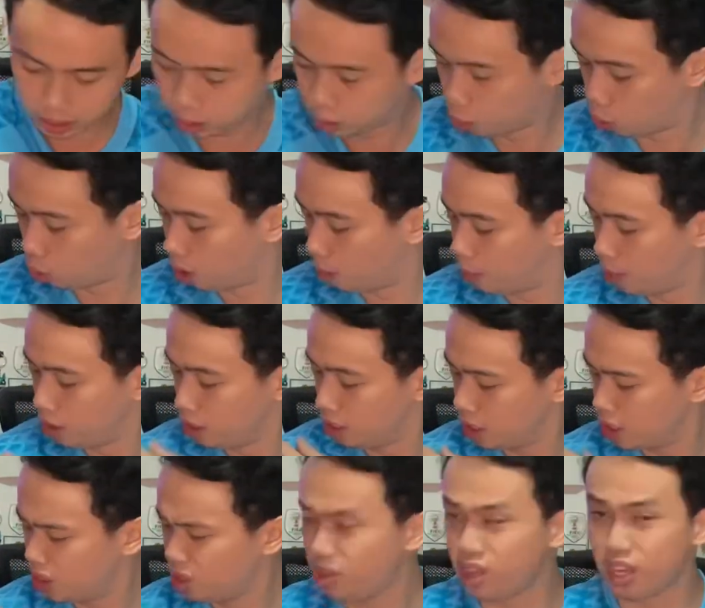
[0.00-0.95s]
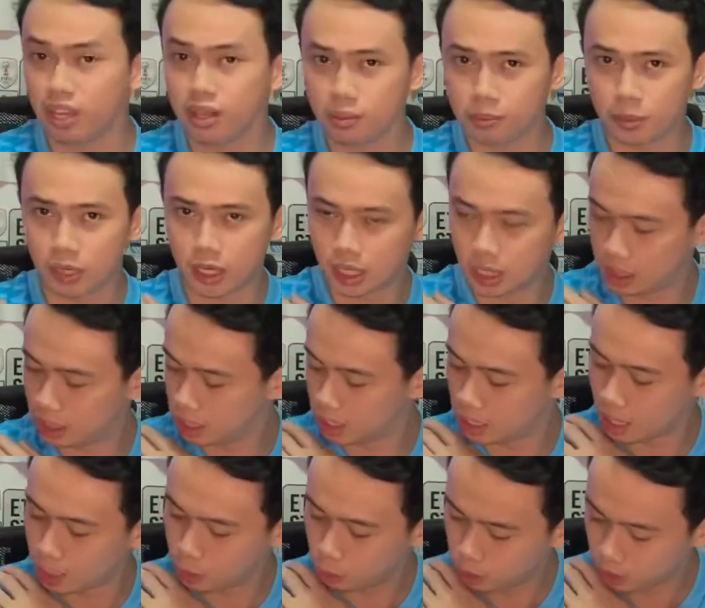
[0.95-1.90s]
durable. It's thin, but
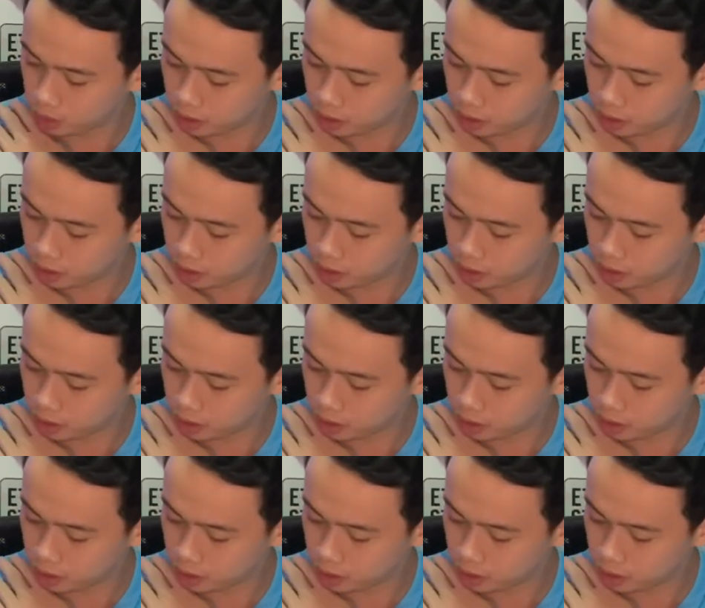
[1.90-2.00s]
I don't